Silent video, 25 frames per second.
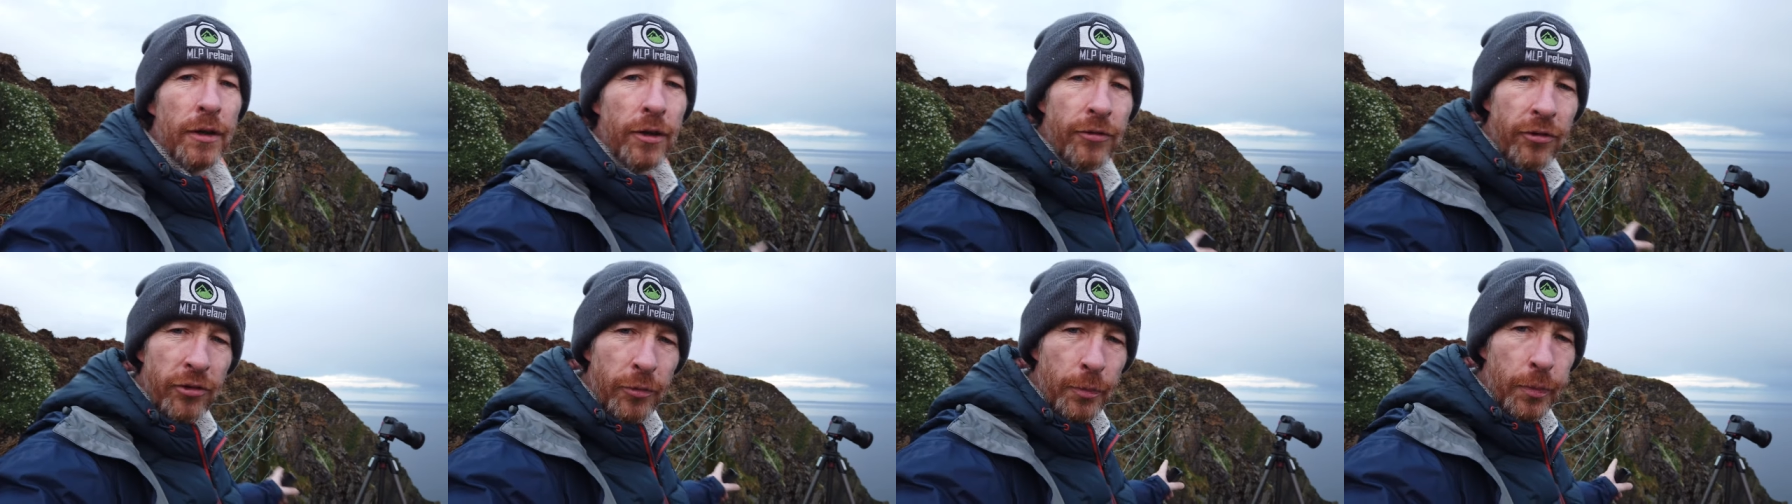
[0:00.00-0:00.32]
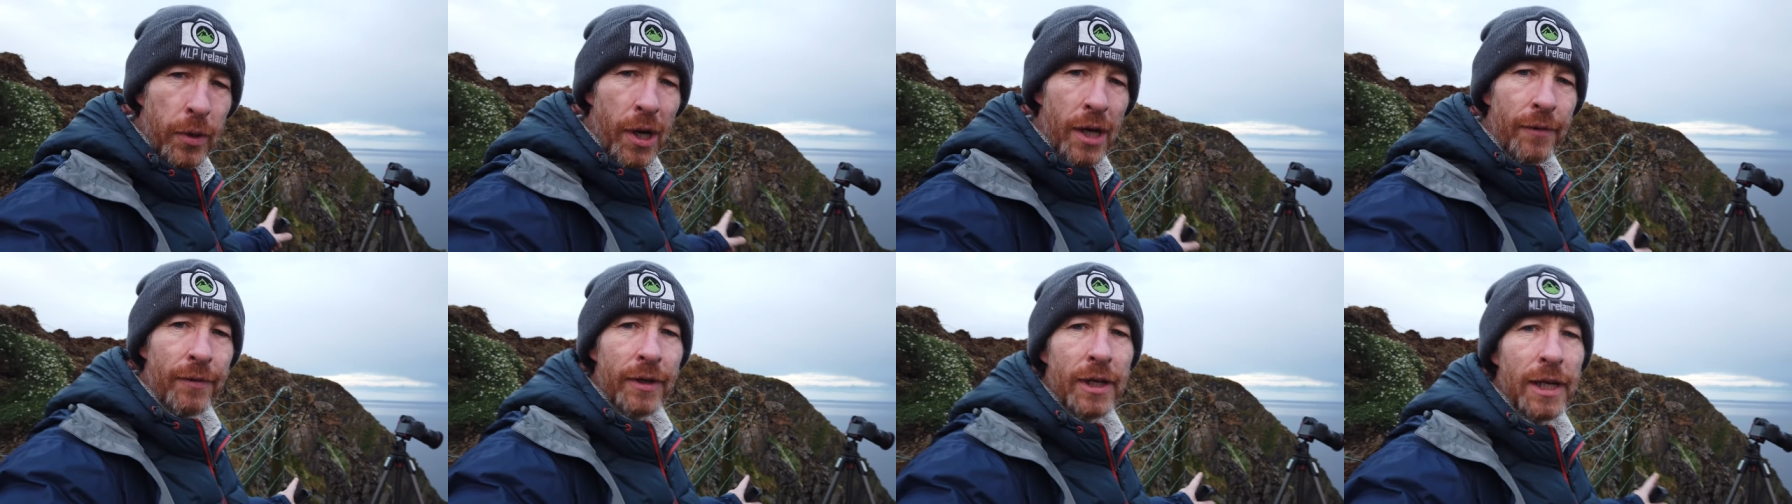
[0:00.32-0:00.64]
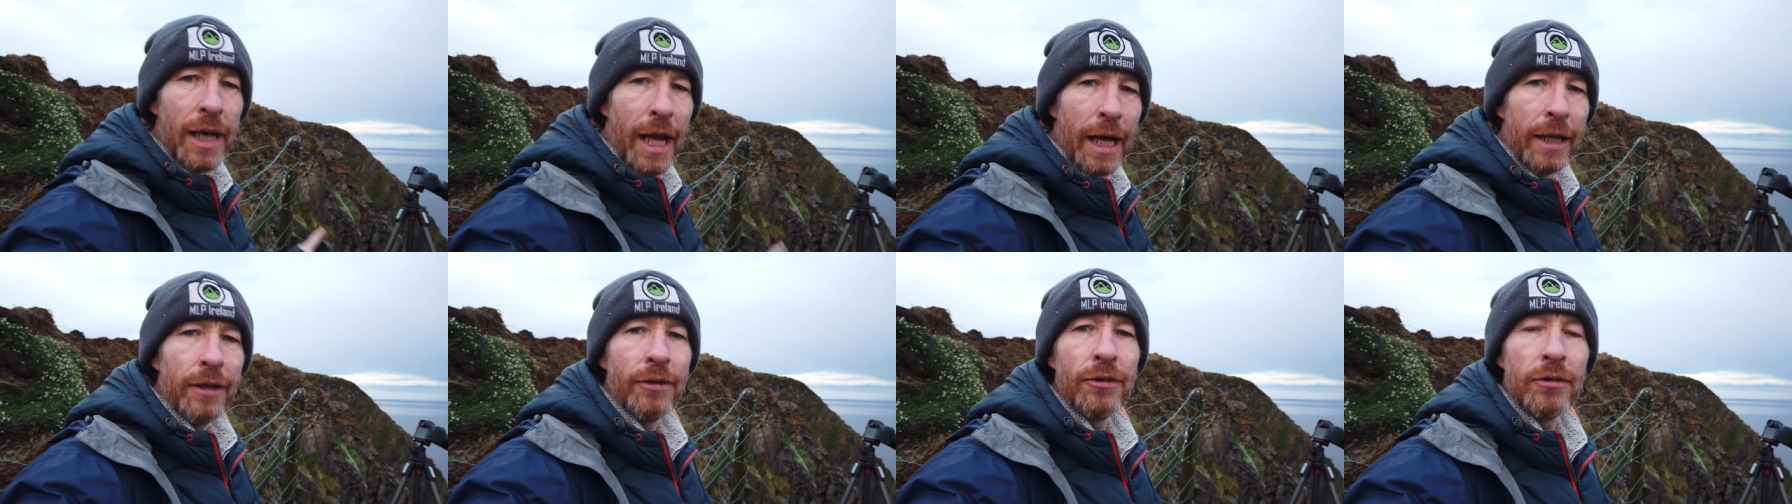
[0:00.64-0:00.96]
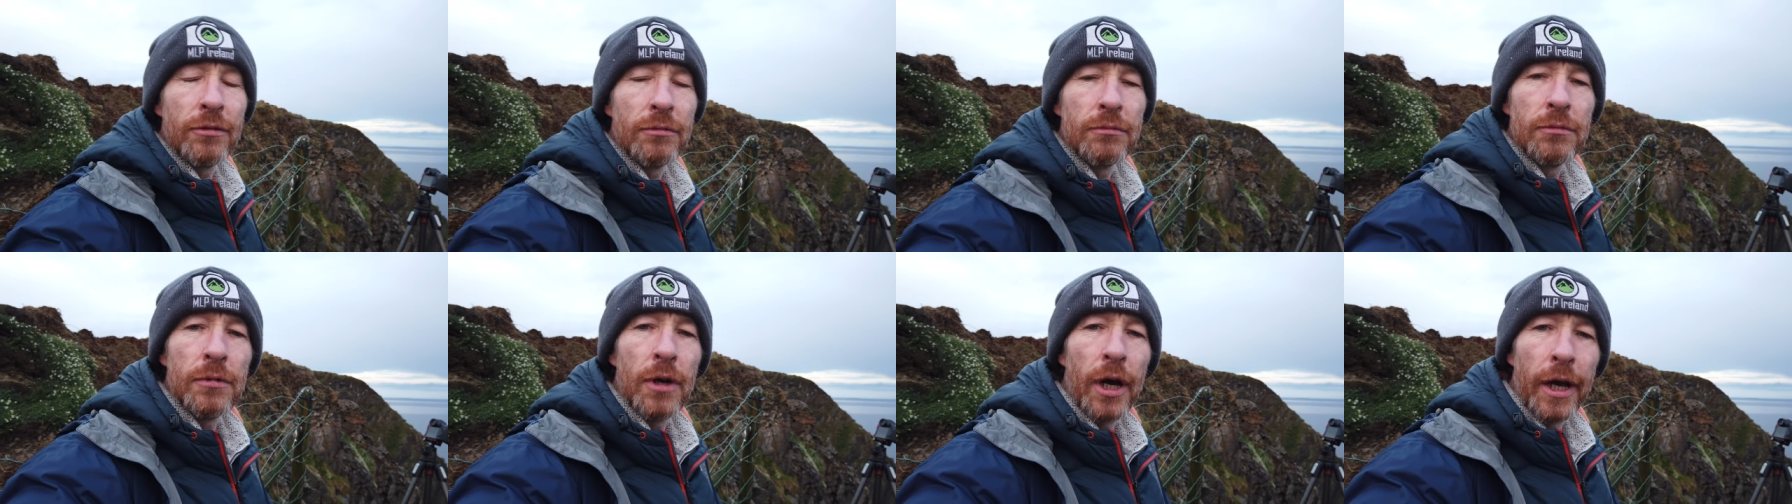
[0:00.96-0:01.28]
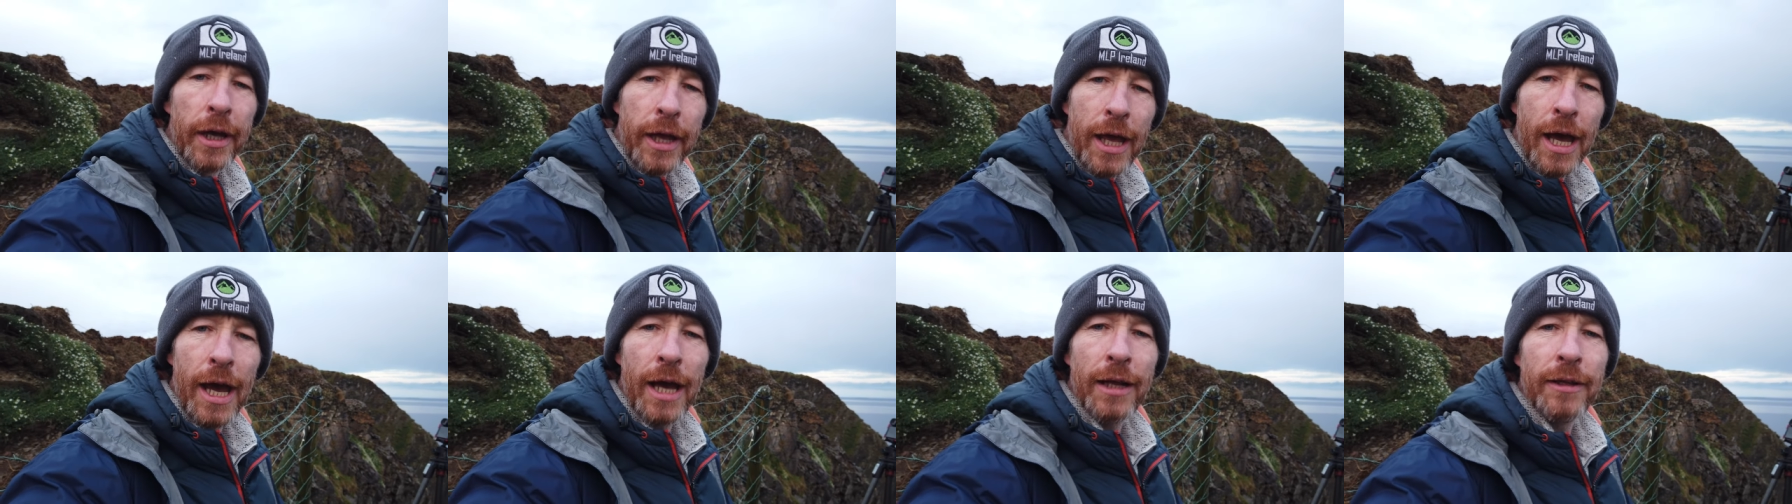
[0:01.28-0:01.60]
This is private land.
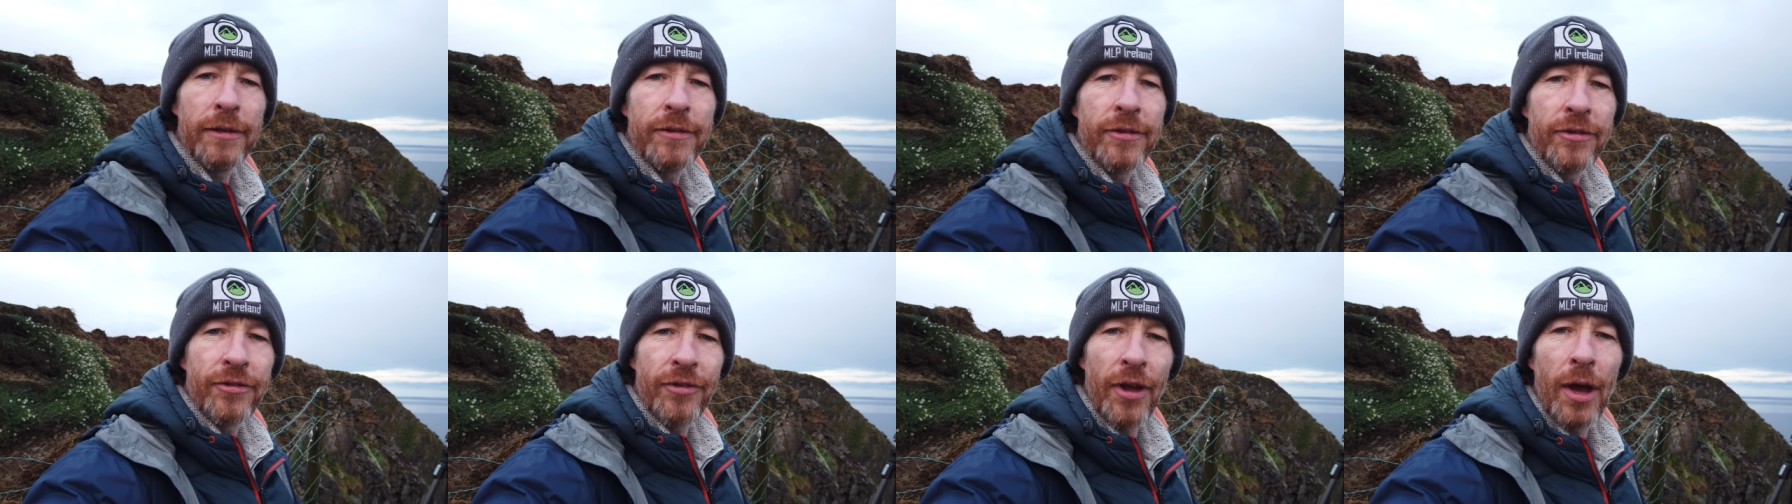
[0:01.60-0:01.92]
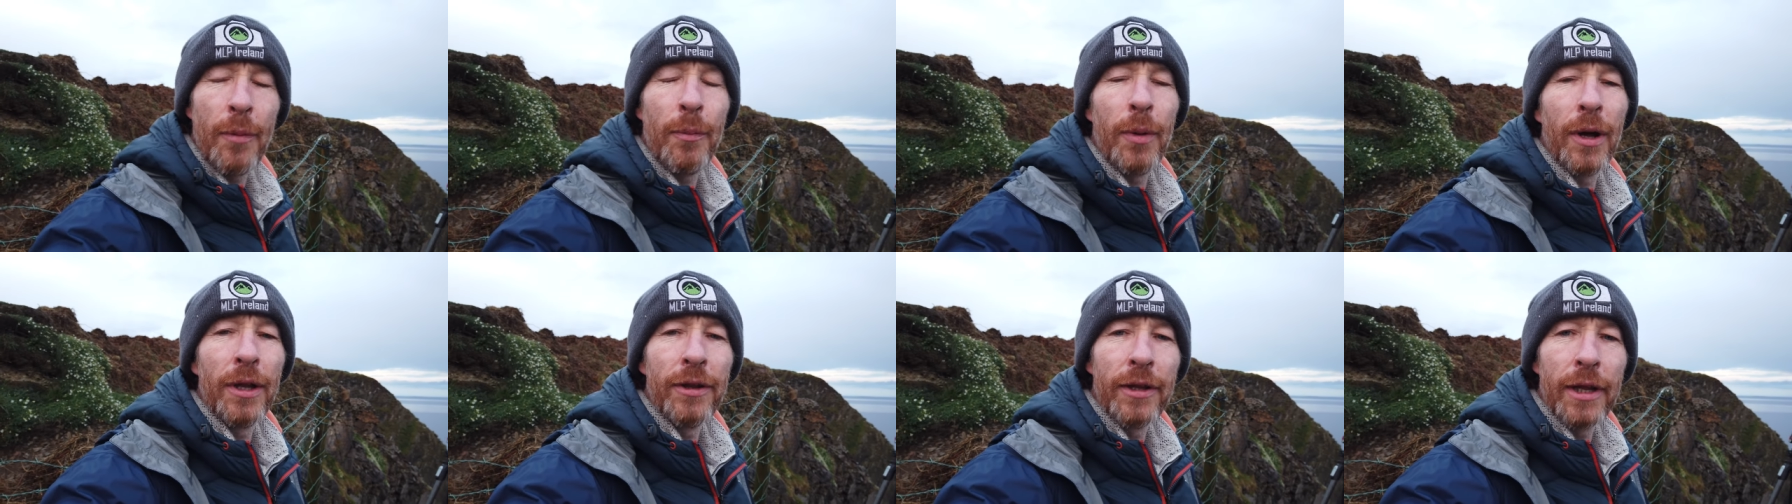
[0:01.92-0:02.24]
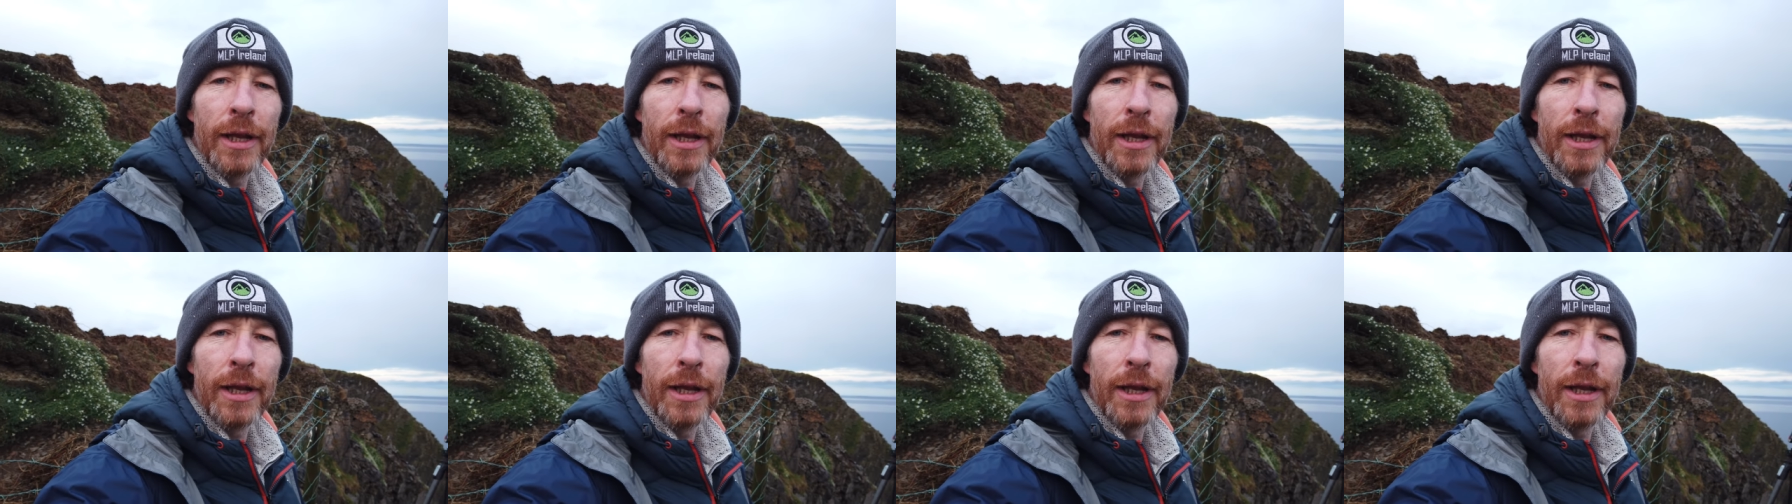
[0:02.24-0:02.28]
I can't step